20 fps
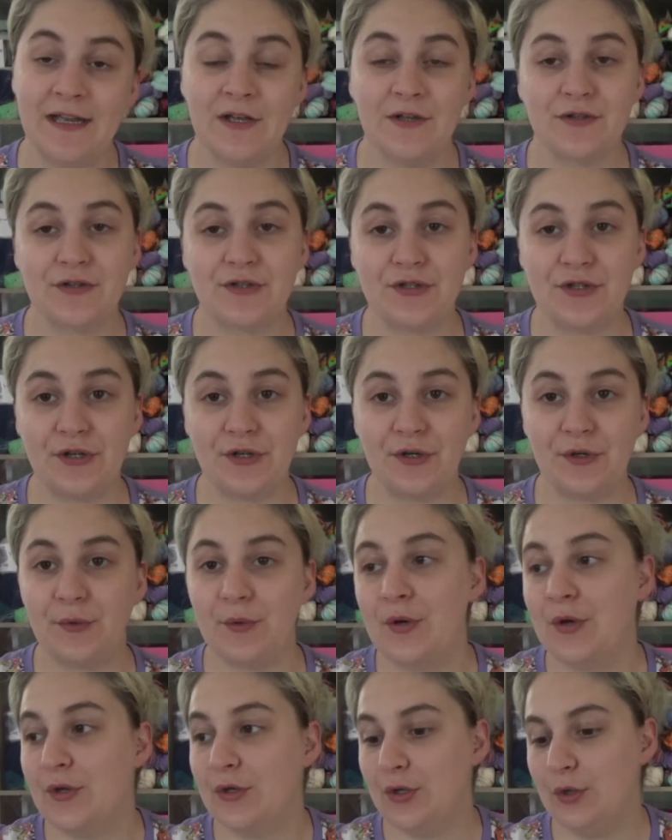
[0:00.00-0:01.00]
So
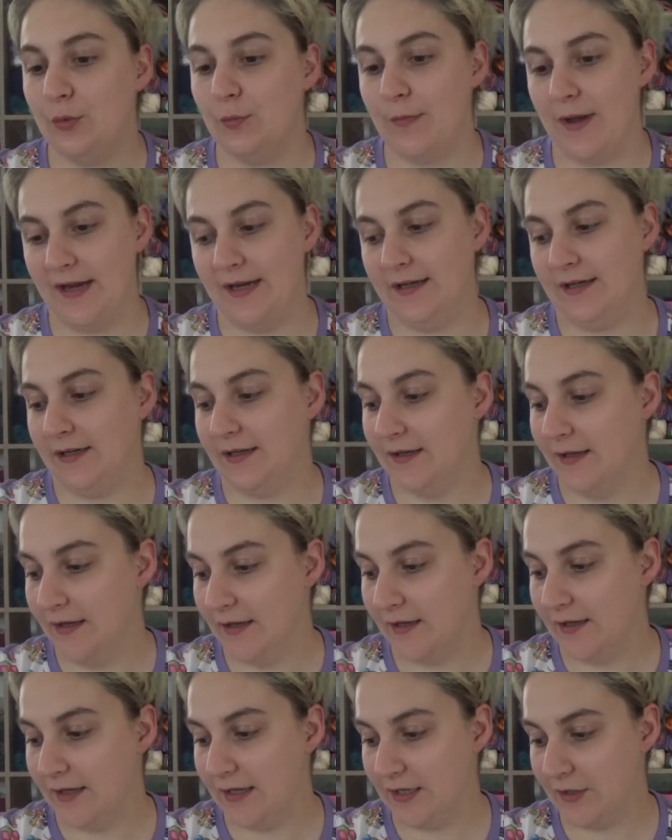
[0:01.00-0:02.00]
you might
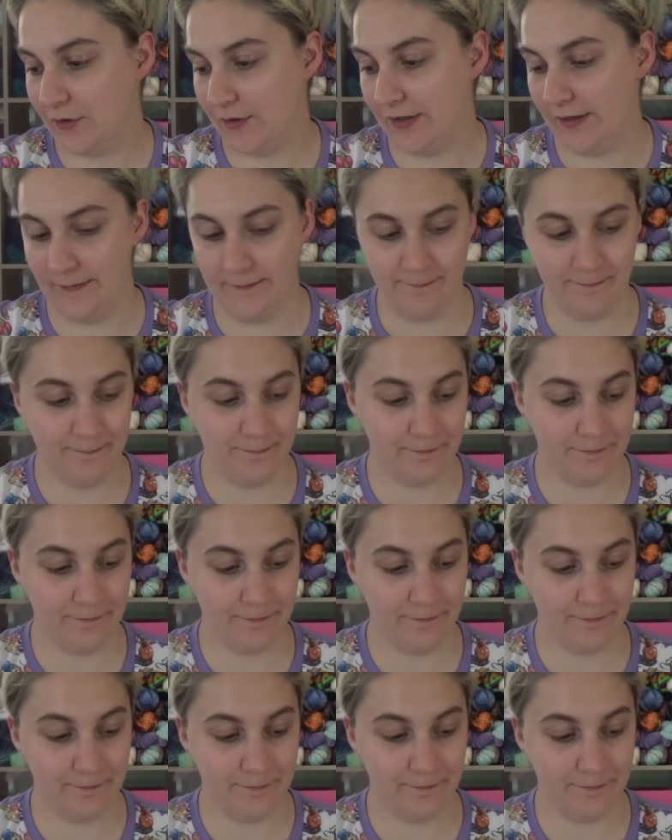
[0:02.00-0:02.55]
hear him